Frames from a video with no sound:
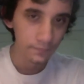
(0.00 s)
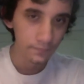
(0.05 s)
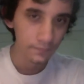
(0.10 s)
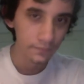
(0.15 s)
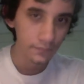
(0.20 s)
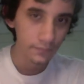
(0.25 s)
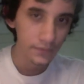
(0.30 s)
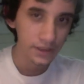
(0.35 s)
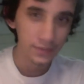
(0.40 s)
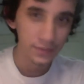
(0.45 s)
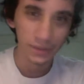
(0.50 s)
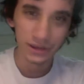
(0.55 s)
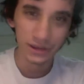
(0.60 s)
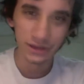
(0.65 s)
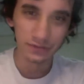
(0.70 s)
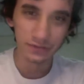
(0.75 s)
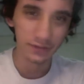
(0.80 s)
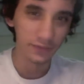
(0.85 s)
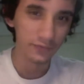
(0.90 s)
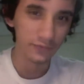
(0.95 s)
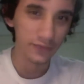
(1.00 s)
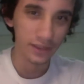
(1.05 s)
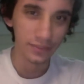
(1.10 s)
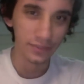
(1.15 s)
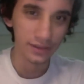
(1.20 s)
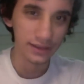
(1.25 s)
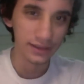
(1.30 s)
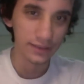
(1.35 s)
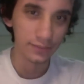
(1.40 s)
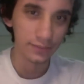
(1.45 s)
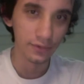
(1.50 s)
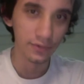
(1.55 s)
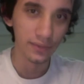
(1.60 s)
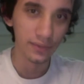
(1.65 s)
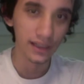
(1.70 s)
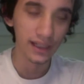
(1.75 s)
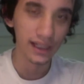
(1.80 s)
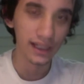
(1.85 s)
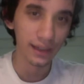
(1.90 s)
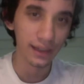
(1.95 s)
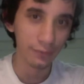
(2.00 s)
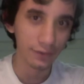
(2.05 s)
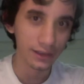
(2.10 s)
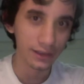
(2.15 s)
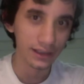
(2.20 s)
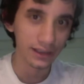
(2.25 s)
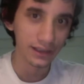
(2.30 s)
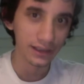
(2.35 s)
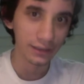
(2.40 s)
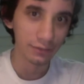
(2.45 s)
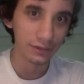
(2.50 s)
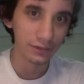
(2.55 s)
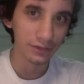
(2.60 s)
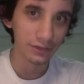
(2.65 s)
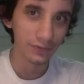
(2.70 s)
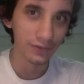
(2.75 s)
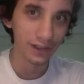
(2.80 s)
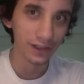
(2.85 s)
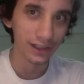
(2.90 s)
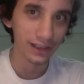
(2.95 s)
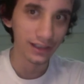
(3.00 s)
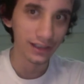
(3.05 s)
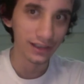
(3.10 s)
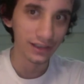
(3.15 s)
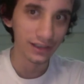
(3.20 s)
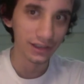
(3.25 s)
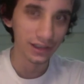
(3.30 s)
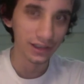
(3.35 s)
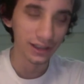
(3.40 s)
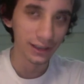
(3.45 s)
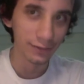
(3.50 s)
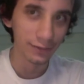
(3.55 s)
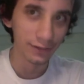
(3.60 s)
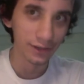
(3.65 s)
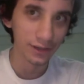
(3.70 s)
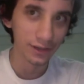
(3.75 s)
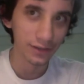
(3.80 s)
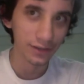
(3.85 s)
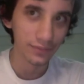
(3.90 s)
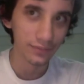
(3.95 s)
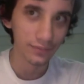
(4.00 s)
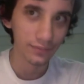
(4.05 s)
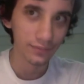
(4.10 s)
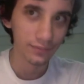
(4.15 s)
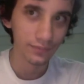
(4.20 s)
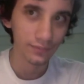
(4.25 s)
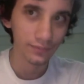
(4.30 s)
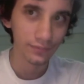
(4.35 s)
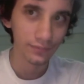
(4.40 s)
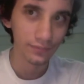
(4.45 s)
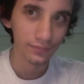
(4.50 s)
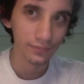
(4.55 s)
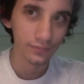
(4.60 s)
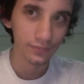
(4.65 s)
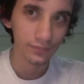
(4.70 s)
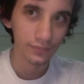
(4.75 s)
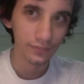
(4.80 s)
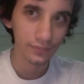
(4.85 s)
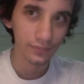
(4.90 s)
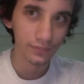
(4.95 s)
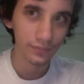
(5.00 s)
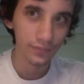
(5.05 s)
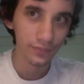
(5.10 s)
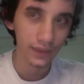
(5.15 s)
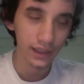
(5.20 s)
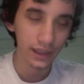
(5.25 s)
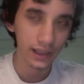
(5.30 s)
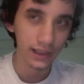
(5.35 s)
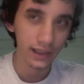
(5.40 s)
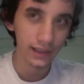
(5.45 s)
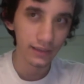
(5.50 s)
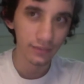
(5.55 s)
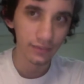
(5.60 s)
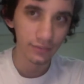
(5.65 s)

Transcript: Especially with the feminist movement. I hate what they did with the fucking English language. And